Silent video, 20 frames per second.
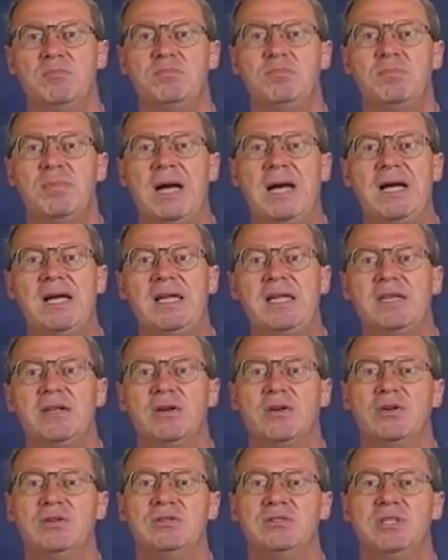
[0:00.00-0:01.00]
Buying
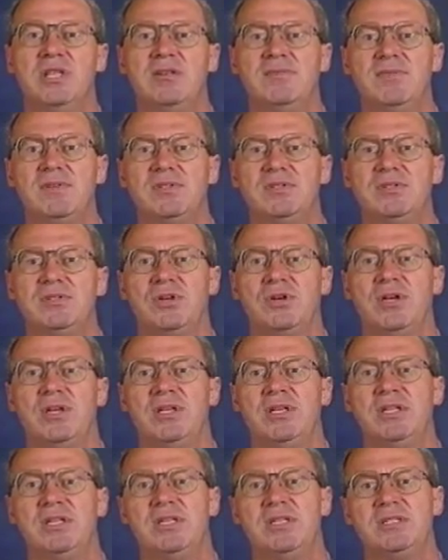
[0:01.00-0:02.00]
or
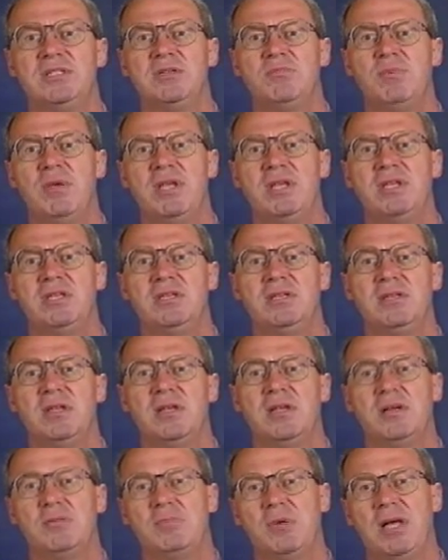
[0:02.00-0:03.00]
self-insuring is dependent
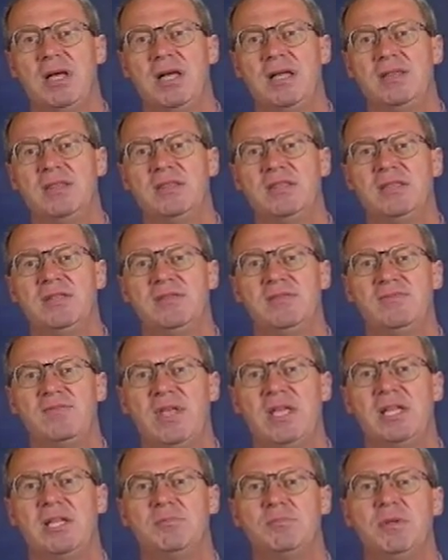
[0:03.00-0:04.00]
upon the
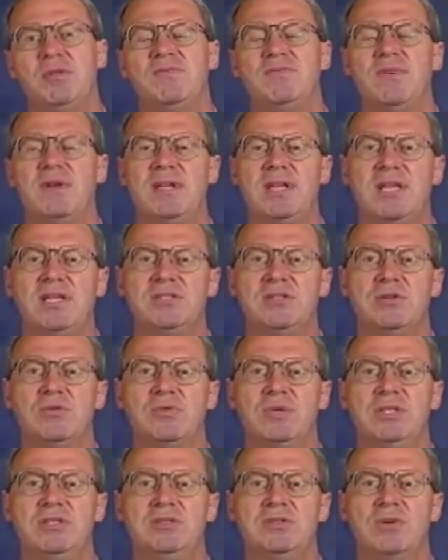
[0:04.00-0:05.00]
available financial
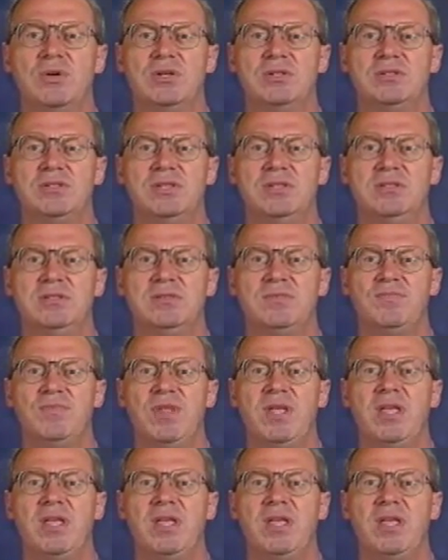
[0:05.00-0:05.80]
resources,